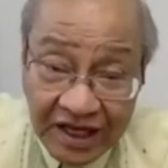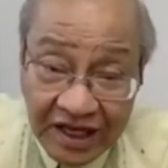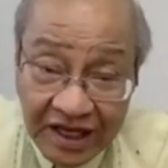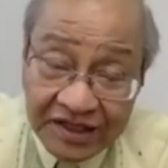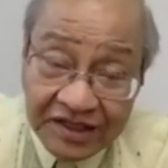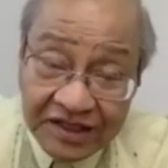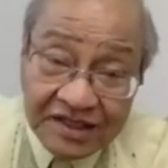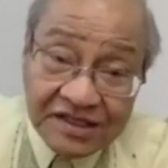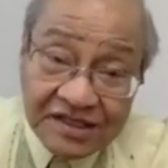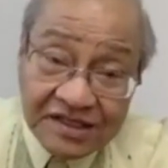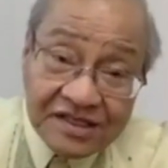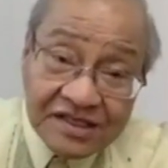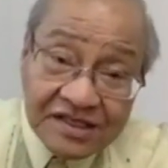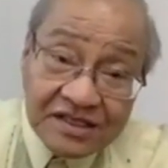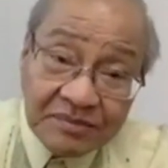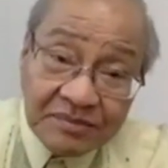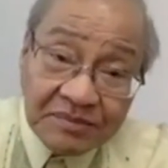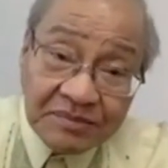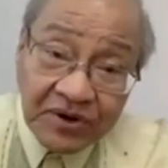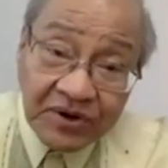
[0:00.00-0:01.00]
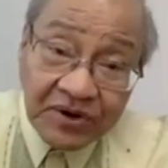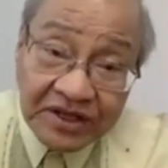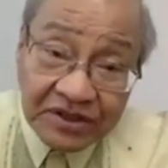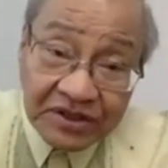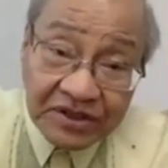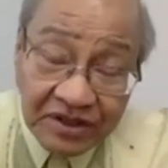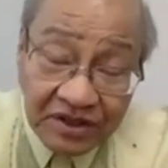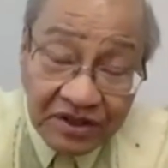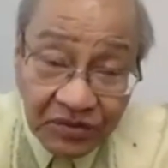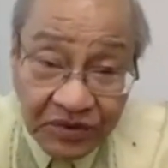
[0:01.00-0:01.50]
and this is the point
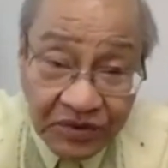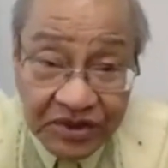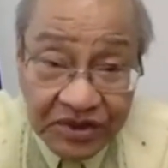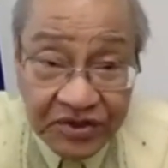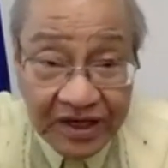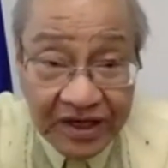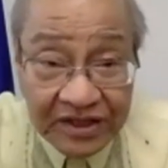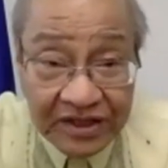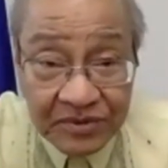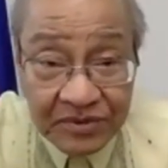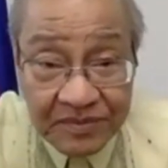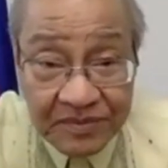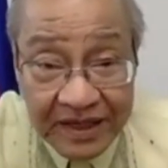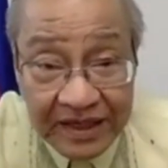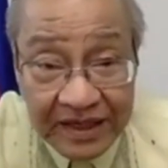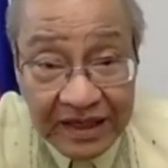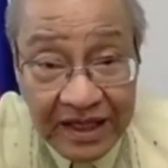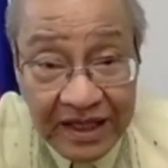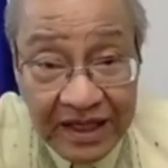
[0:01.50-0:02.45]
we're trying to make.